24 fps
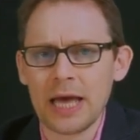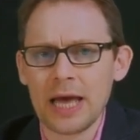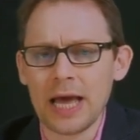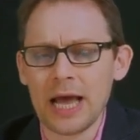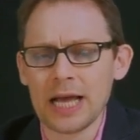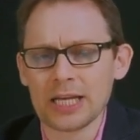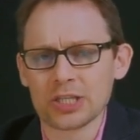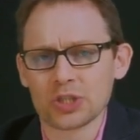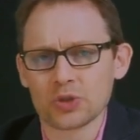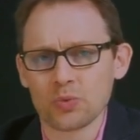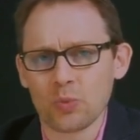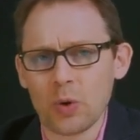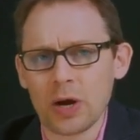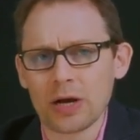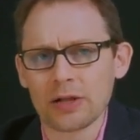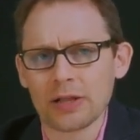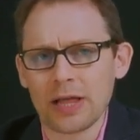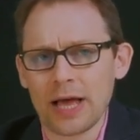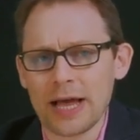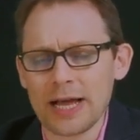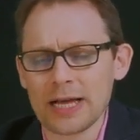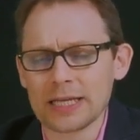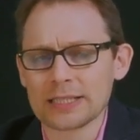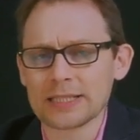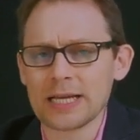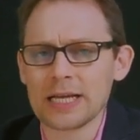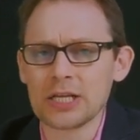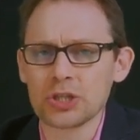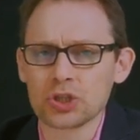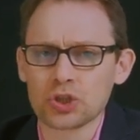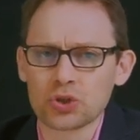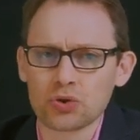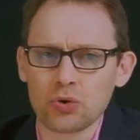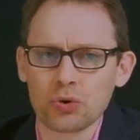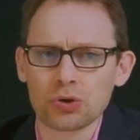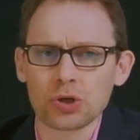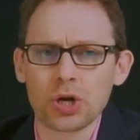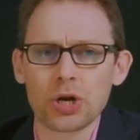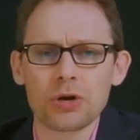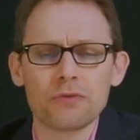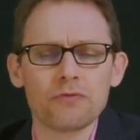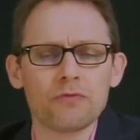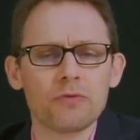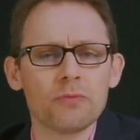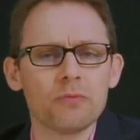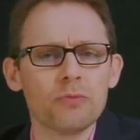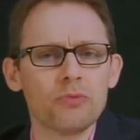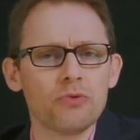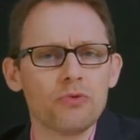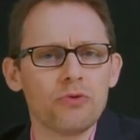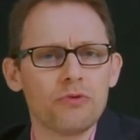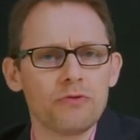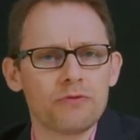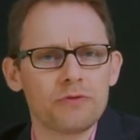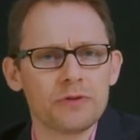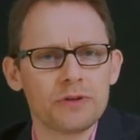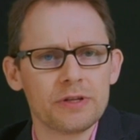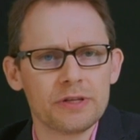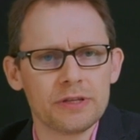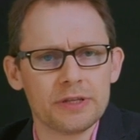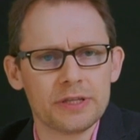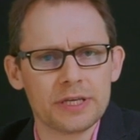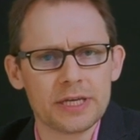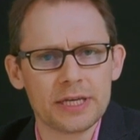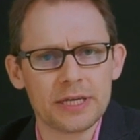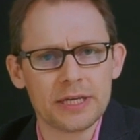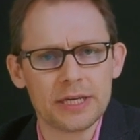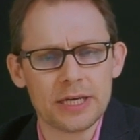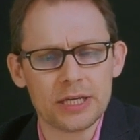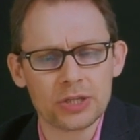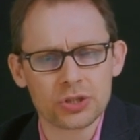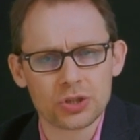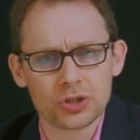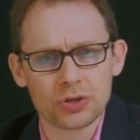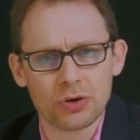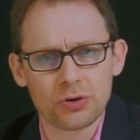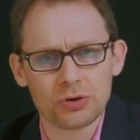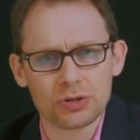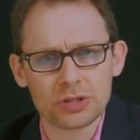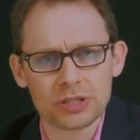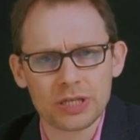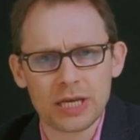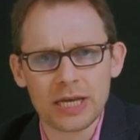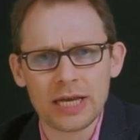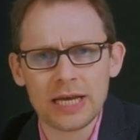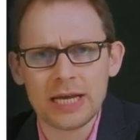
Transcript: as well as insert and remove the inserts.